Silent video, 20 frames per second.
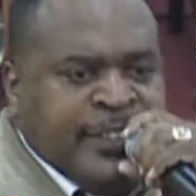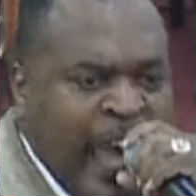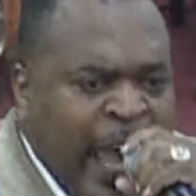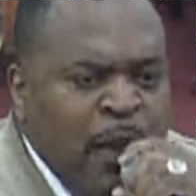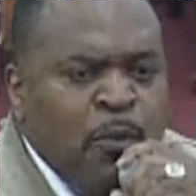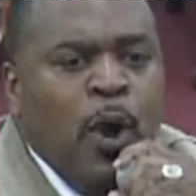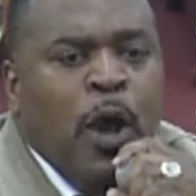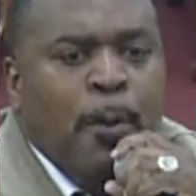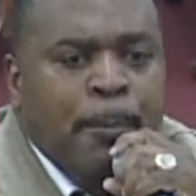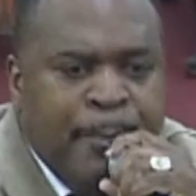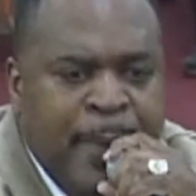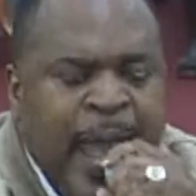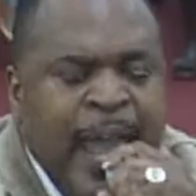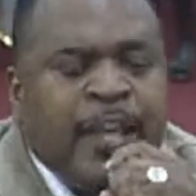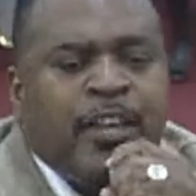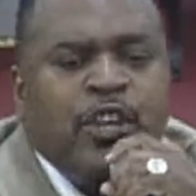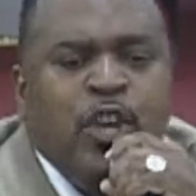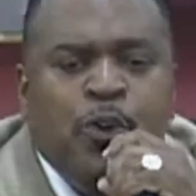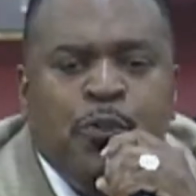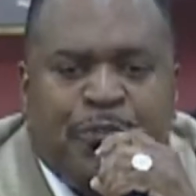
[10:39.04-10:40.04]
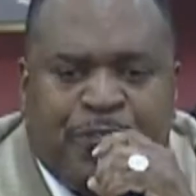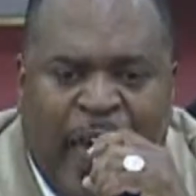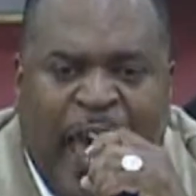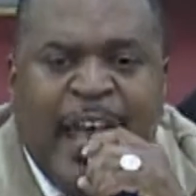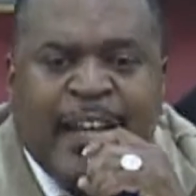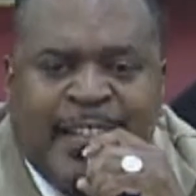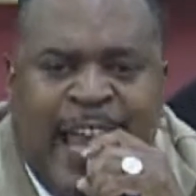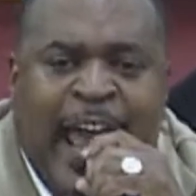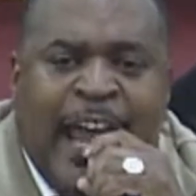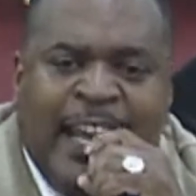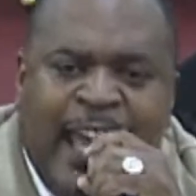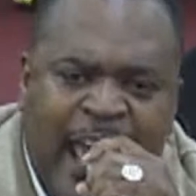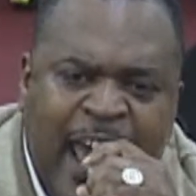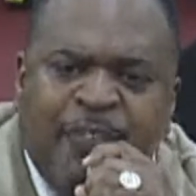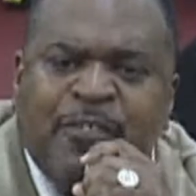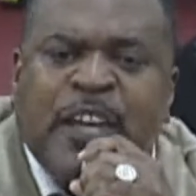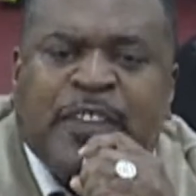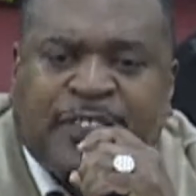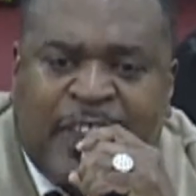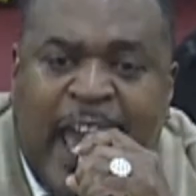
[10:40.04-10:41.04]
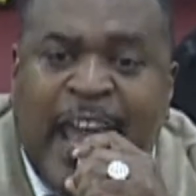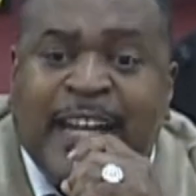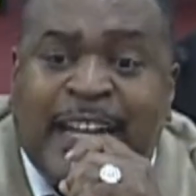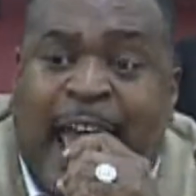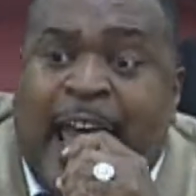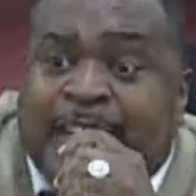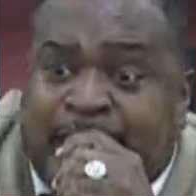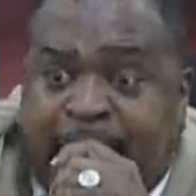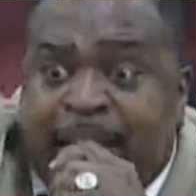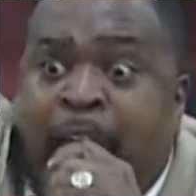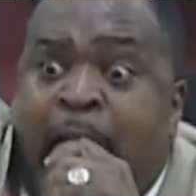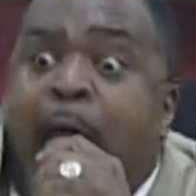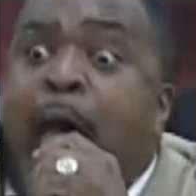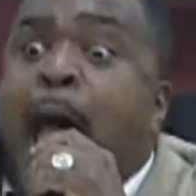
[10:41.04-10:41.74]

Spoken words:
They will make you think that everything that done